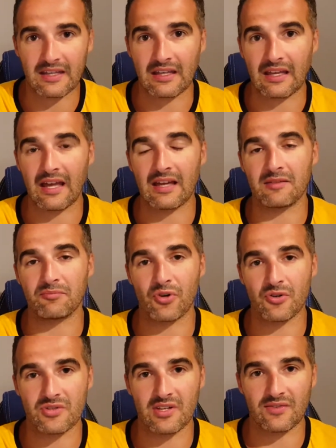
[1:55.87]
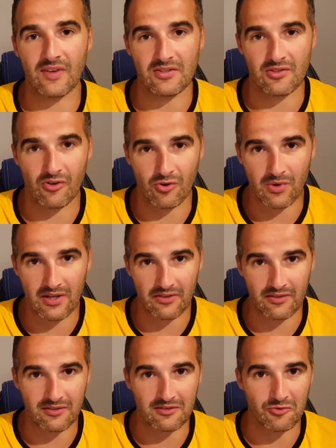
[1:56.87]
it can process things a lot quicker
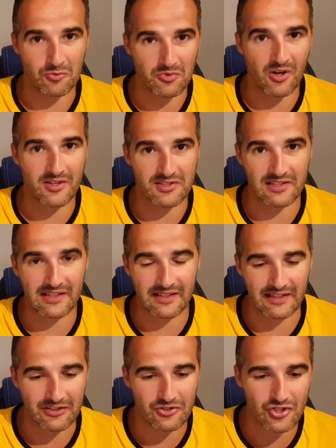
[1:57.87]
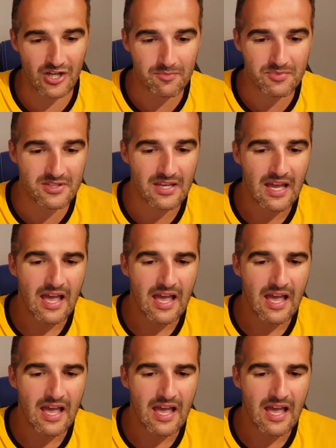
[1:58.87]
than normal isolinear ships.